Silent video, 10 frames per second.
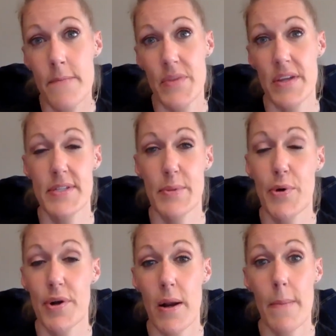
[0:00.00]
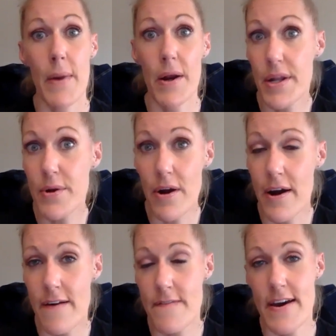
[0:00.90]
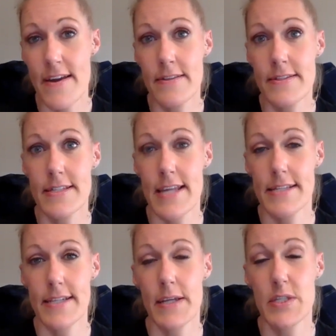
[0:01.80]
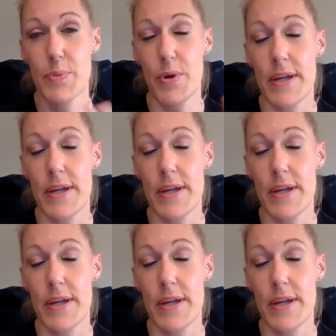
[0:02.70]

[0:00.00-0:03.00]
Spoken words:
They support our Mardi Gras events that takes